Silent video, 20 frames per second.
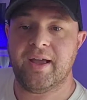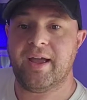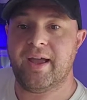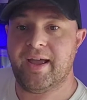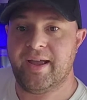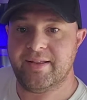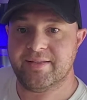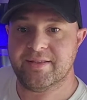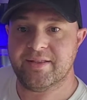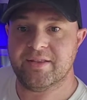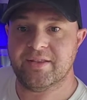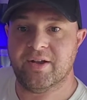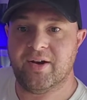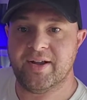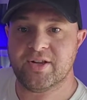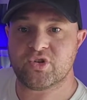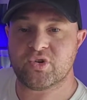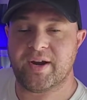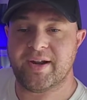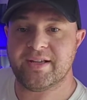and
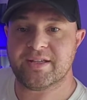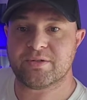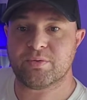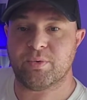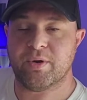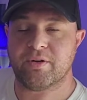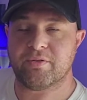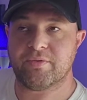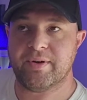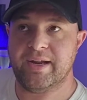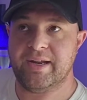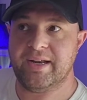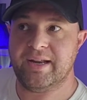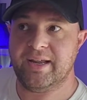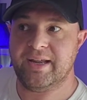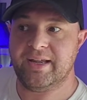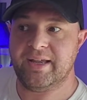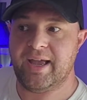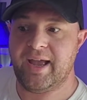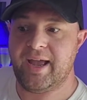nitrates we're
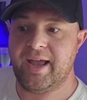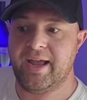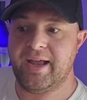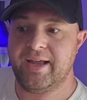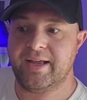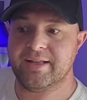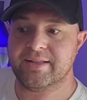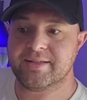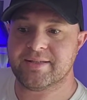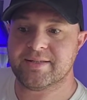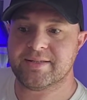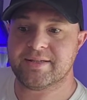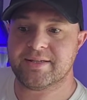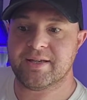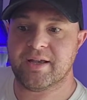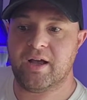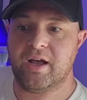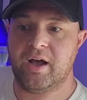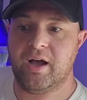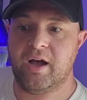reading at
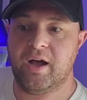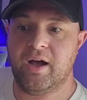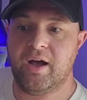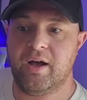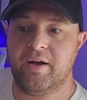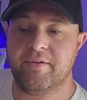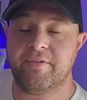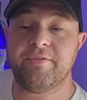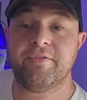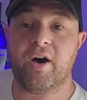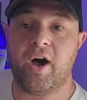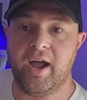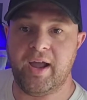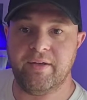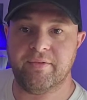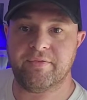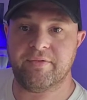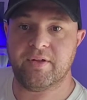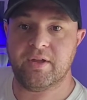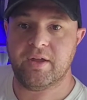uh,
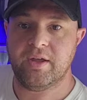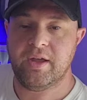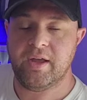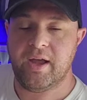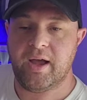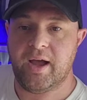5.